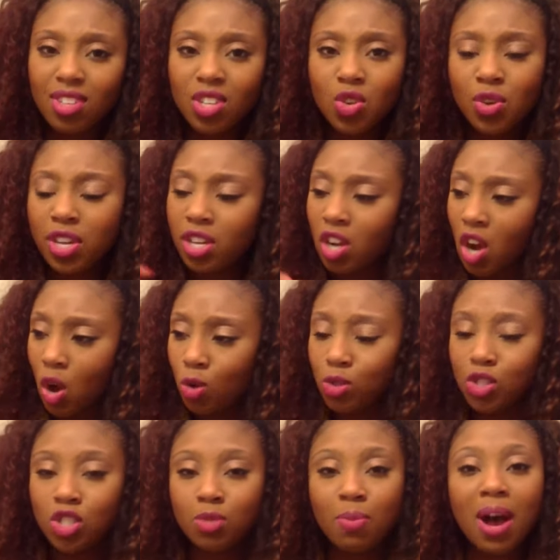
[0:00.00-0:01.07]
you can
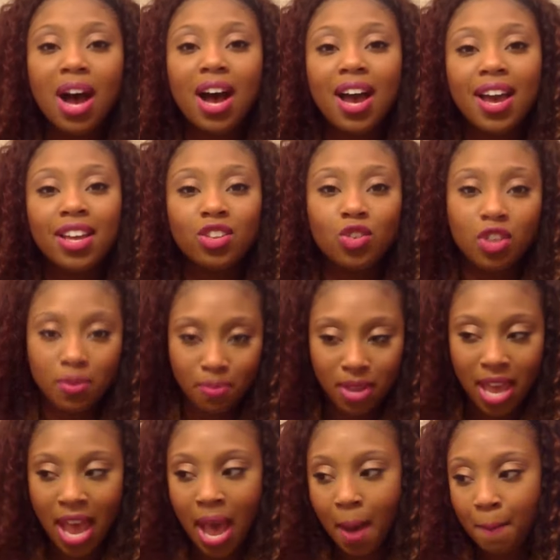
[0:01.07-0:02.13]
coast by and you can be
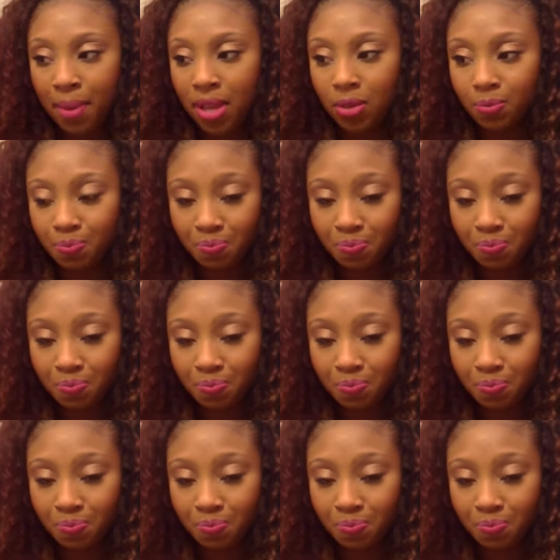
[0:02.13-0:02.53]
happy.